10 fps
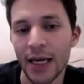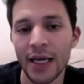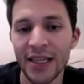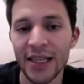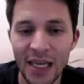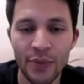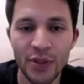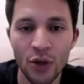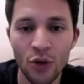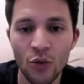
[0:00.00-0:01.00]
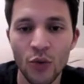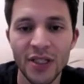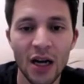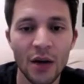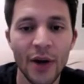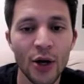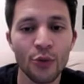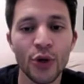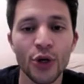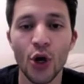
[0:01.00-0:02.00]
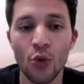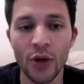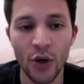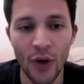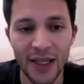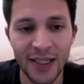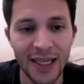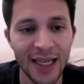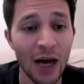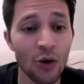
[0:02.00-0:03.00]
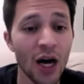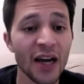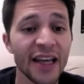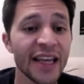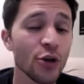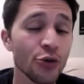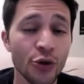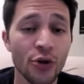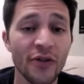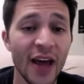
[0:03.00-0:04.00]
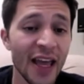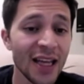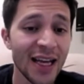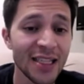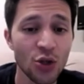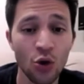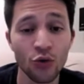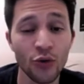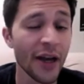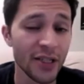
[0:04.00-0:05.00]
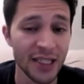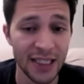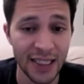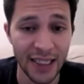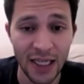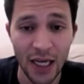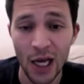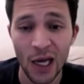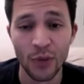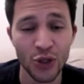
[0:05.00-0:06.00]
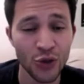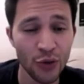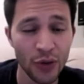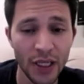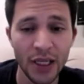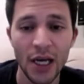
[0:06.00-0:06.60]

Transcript: In this episode, we talk about her book No Regrets and how God healed her of ALS or Lou Gehrig's disease, but truly,